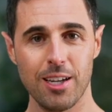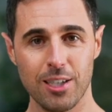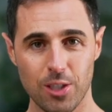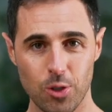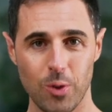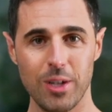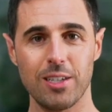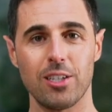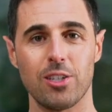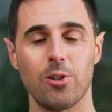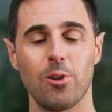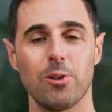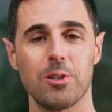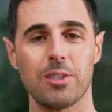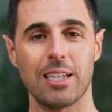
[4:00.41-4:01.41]
squeeze the
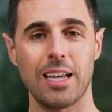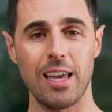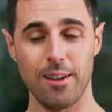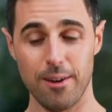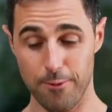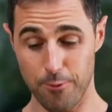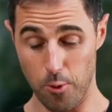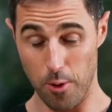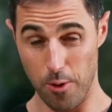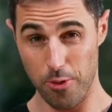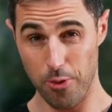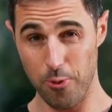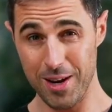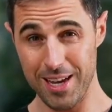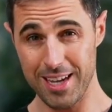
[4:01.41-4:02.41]
shoulders together for
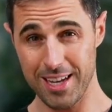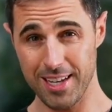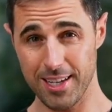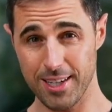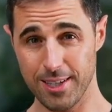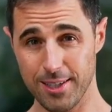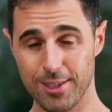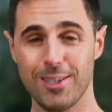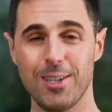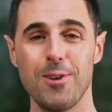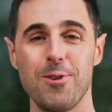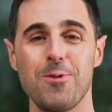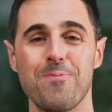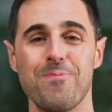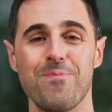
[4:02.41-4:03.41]
3,
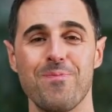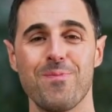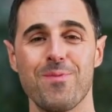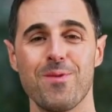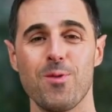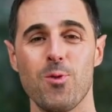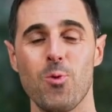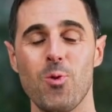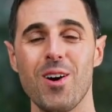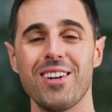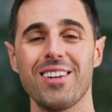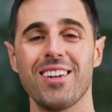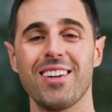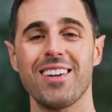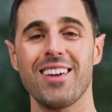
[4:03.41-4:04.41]
2,
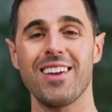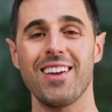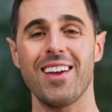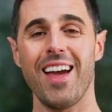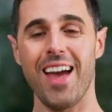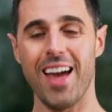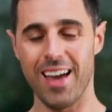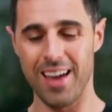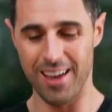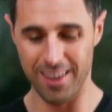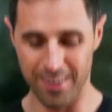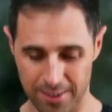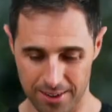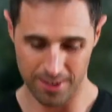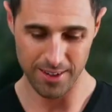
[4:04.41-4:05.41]
1,
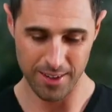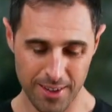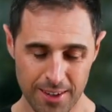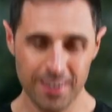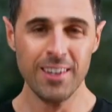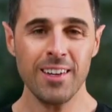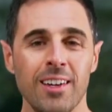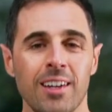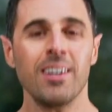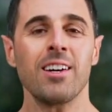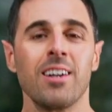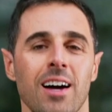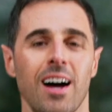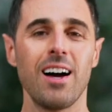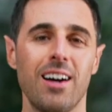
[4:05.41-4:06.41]
and
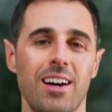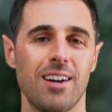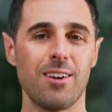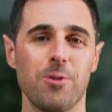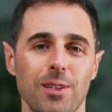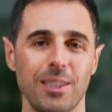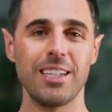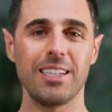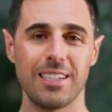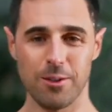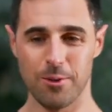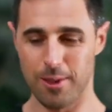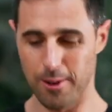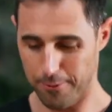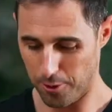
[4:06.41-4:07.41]
release it
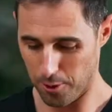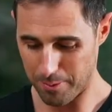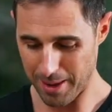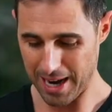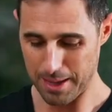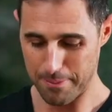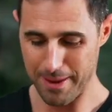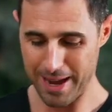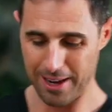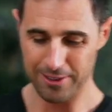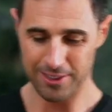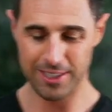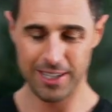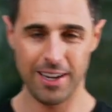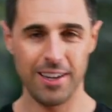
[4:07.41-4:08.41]
with a full body
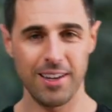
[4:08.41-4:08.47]
bounce.